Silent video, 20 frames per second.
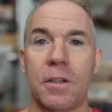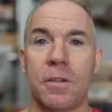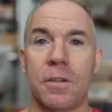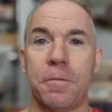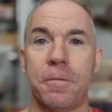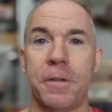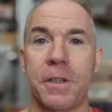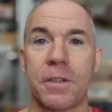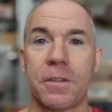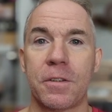
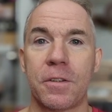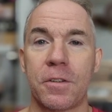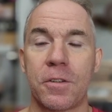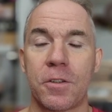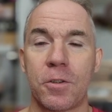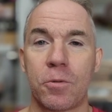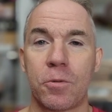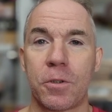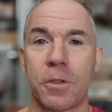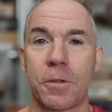things
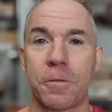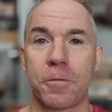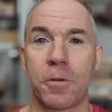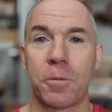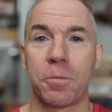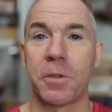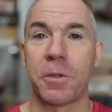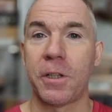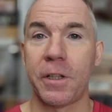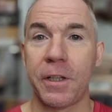stored,
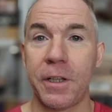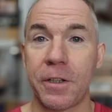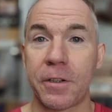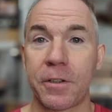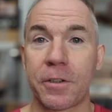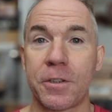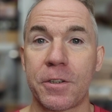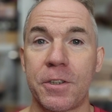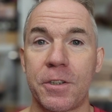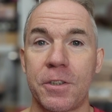from
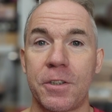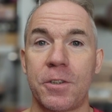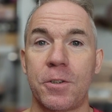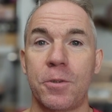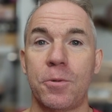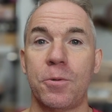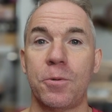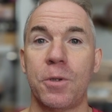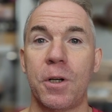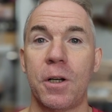cleaners
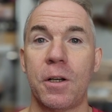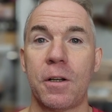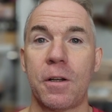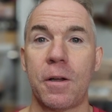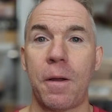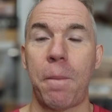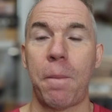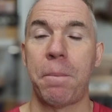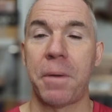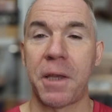
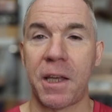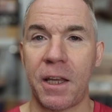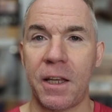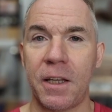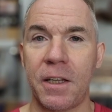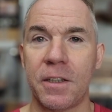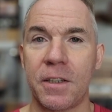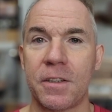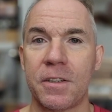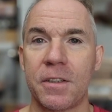to
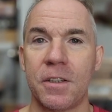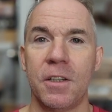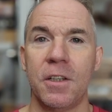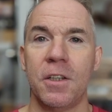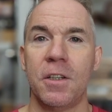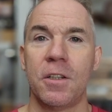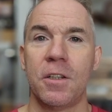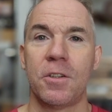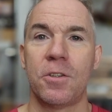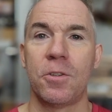paint
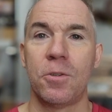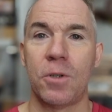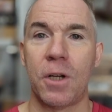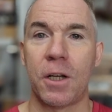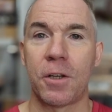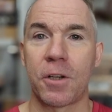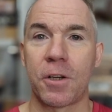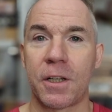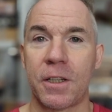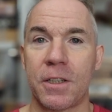to
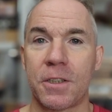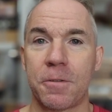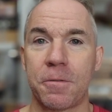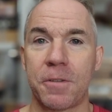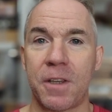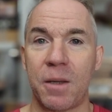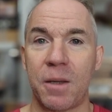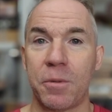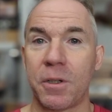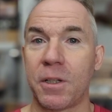other kinds of
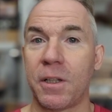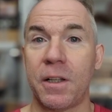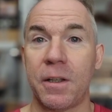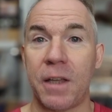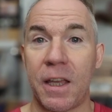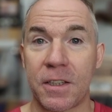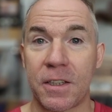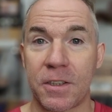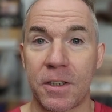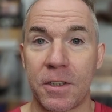chemical,
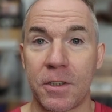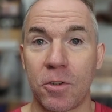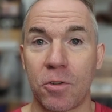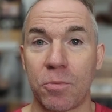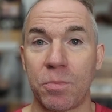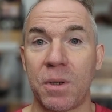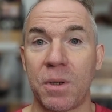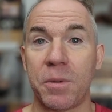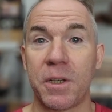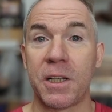
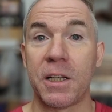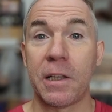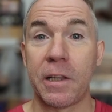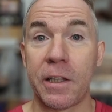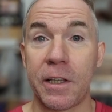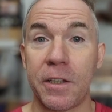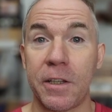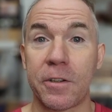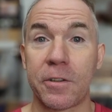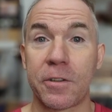acetone, maybe
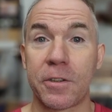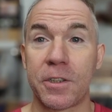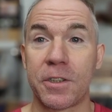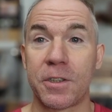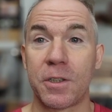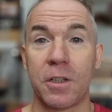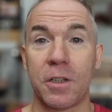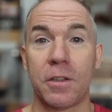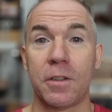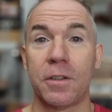
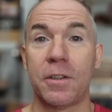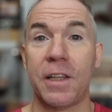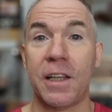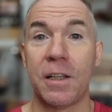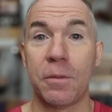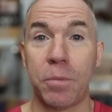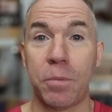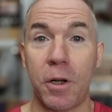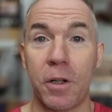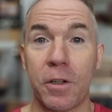cleaners,
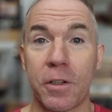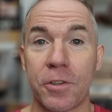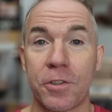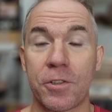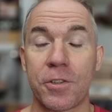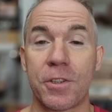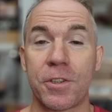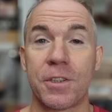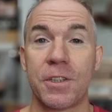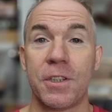nail
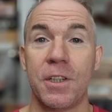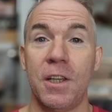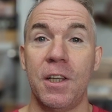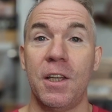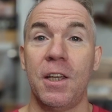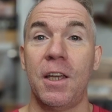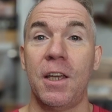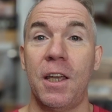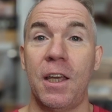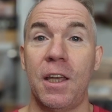polishers,
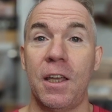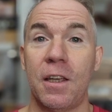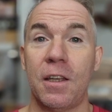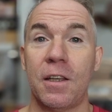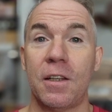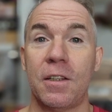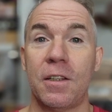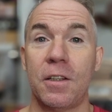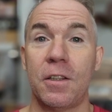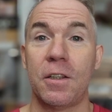
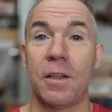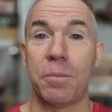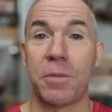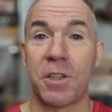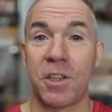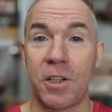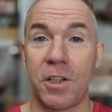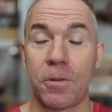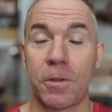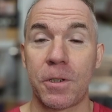and the
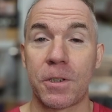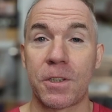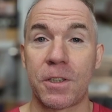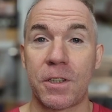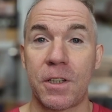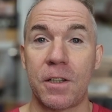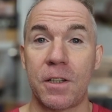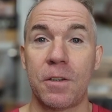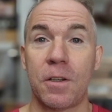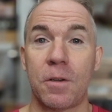materials
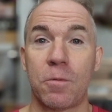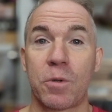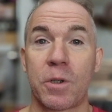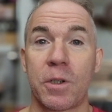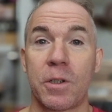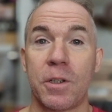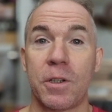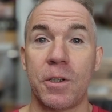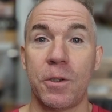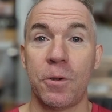that
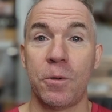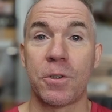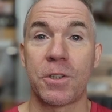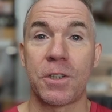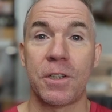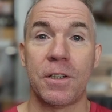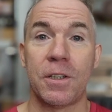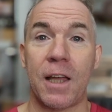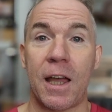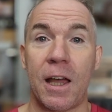were
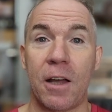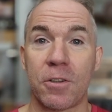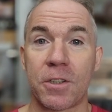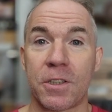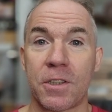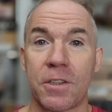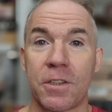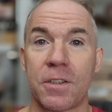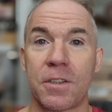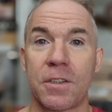used in
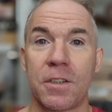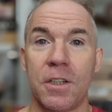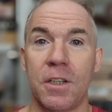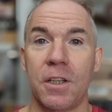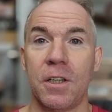houses